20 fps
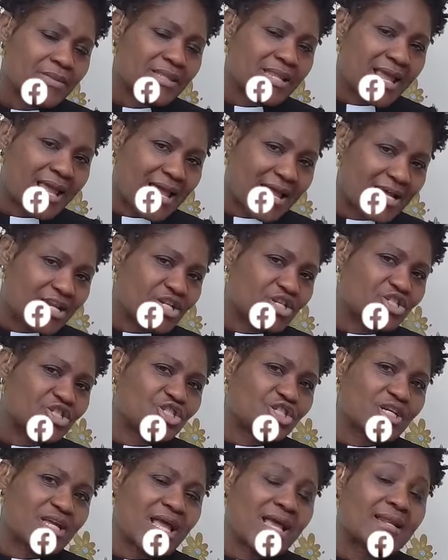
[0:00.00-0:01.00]
the
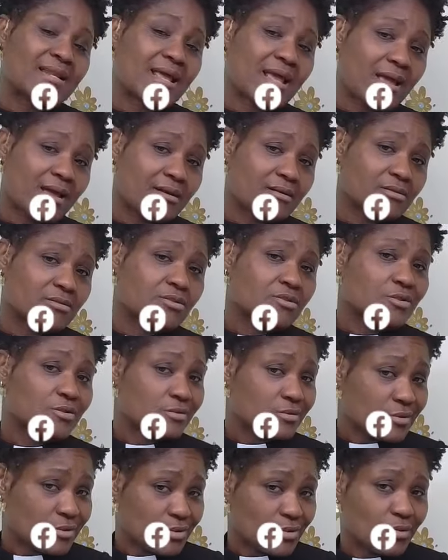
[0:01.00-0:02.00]
energy, and the earth
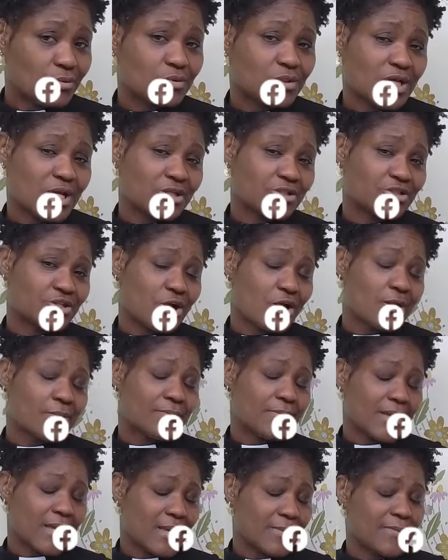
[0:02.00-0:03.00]
to do that job.
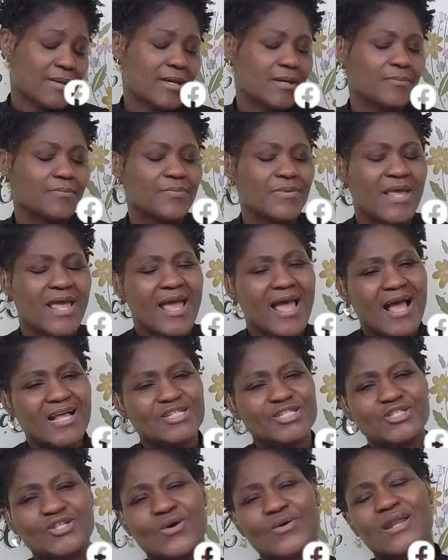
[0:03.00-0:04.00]
Amen.
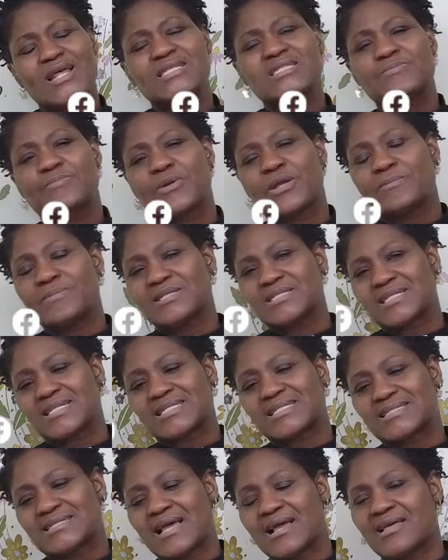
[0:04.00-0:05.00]
And so let's bring me to the
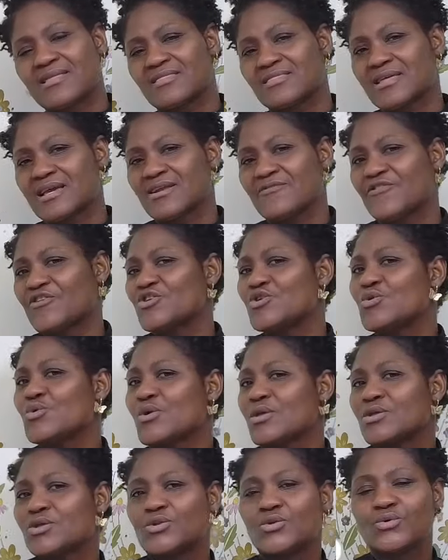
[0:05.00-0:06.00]
second thing that you
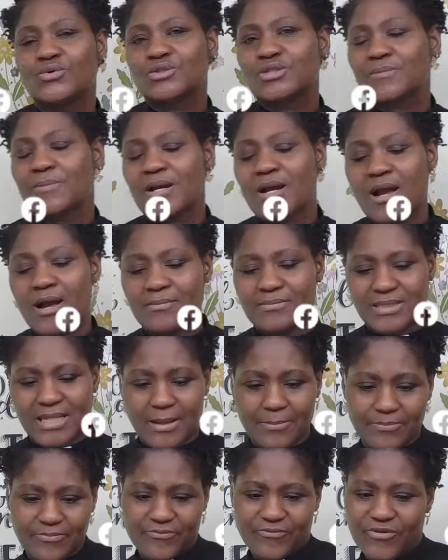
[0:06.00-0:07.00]
could do to become
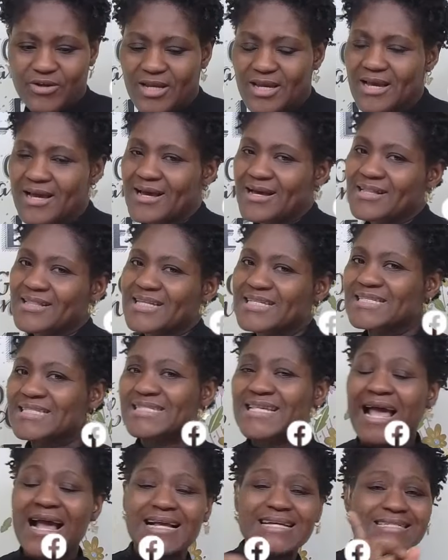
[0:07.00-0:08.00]
debt-free. The
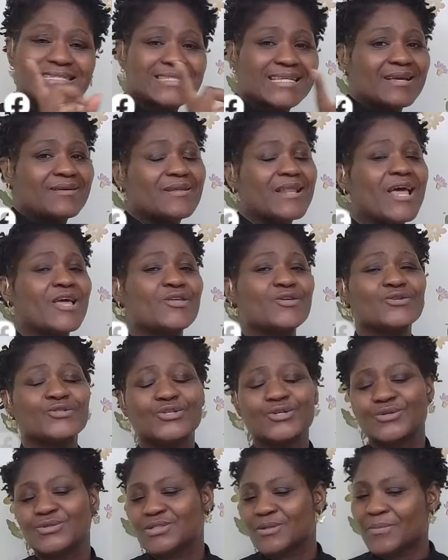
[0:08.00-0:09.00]
second thing that you
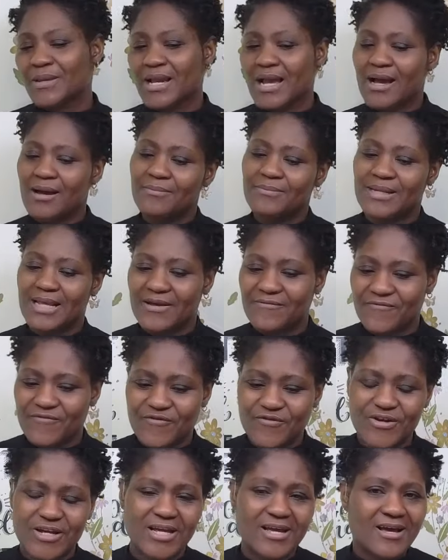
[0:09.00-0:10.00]
do to become
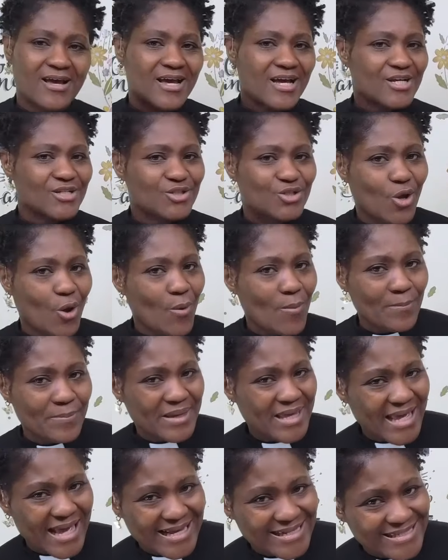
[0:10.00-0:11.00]
debt-free is don't
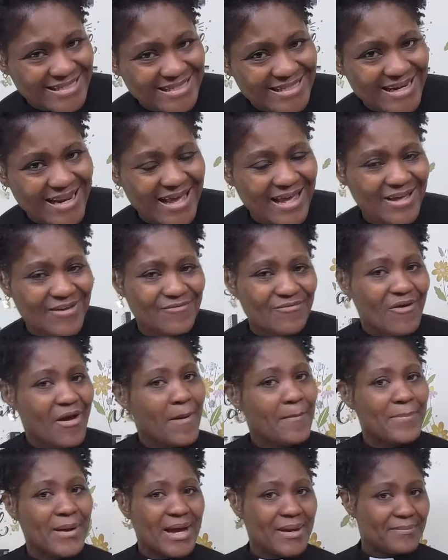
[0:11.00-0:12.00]
be enslaved
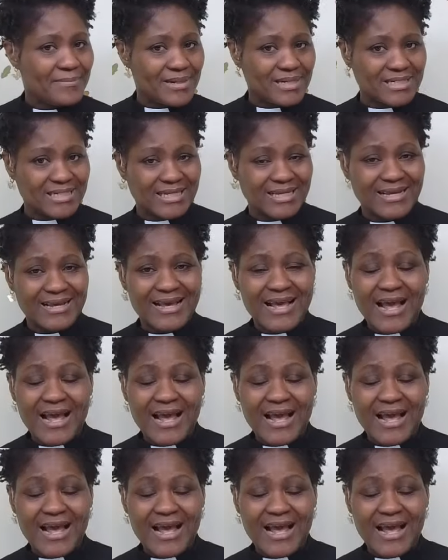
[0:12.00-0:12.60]
by money.